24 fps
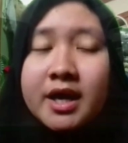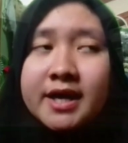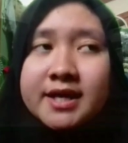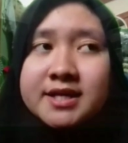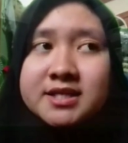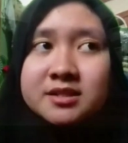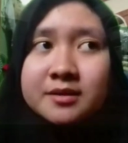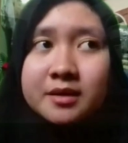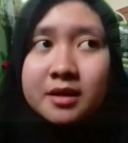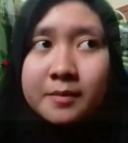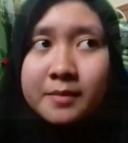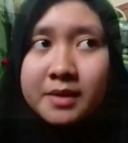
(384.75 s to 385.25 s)

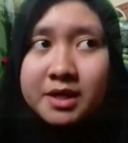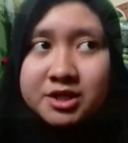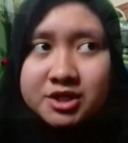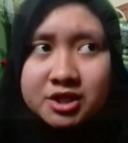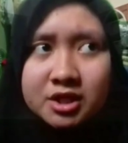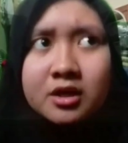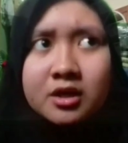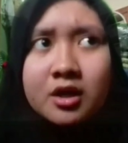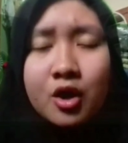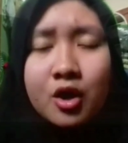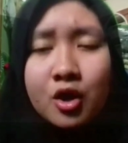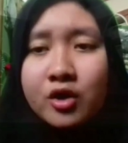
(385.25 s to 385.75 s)

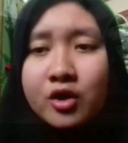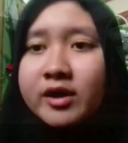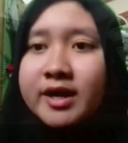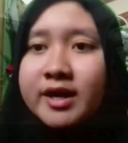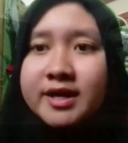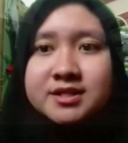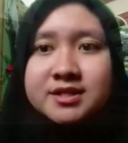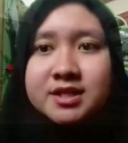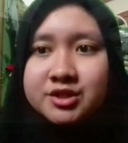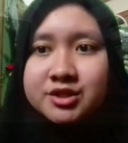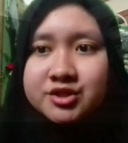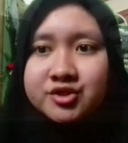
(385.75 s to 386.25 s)
exclamation, or
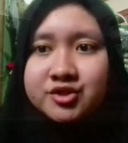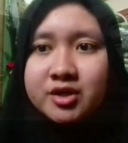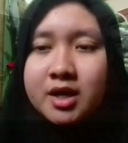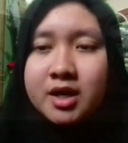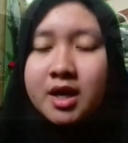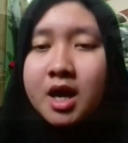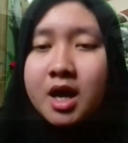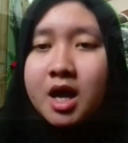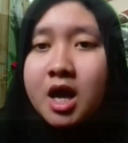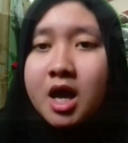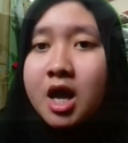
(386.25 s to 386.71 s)
etc.